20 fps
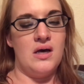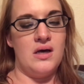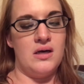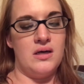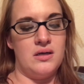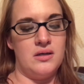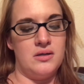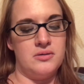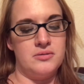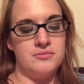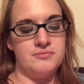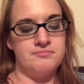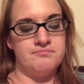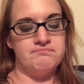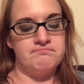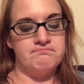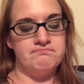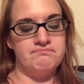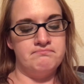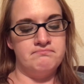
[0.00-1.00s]

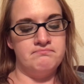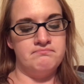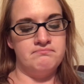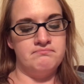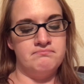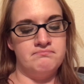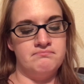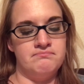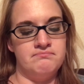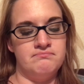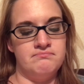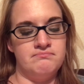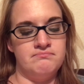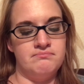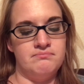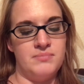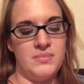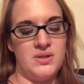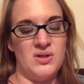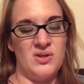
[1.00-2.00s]

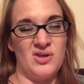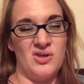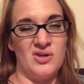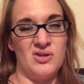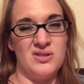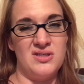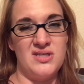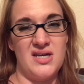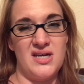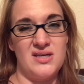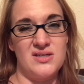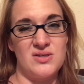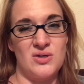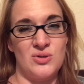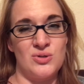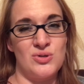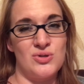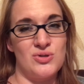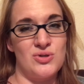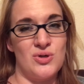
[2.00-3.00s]
But the good days
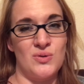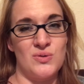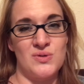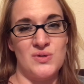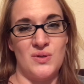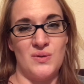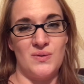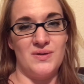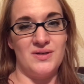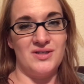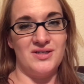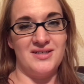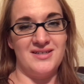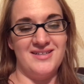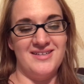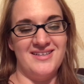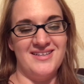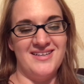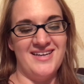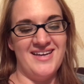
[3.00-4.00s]
are so, so
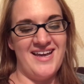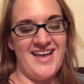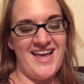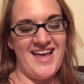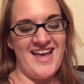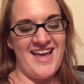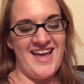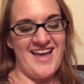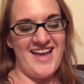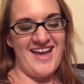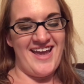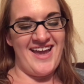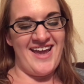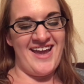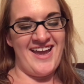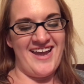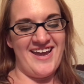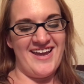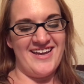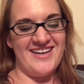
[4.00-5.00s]
good.
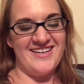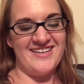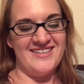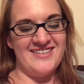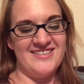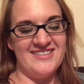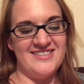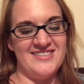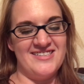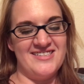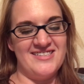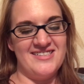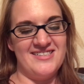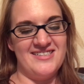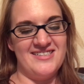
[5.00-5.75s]
And